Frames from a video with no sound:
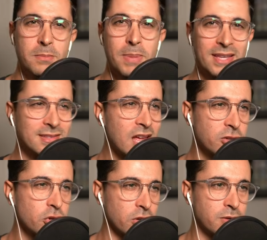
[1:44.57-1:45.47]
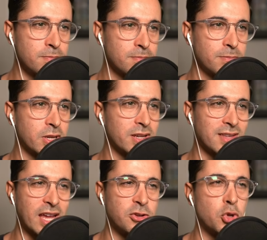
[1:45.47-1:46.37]
best I could because
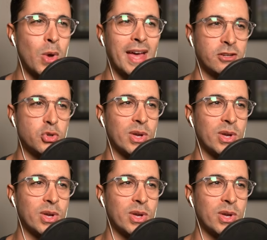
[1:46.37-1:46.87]
I knew how to do